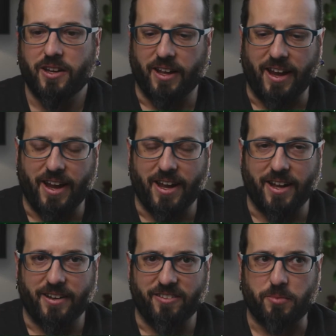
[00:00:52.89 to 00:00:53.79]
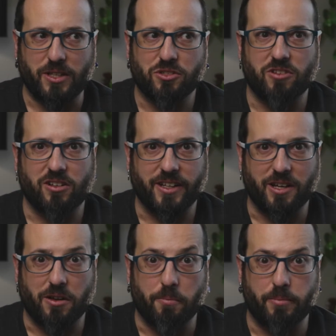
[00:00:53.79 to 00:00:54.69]
and have been struggling
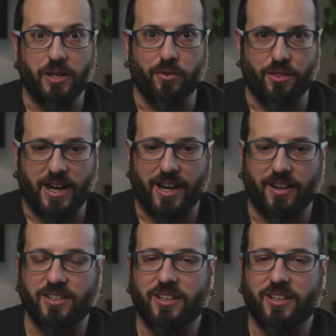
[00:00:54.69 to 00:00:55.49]
a bit with that.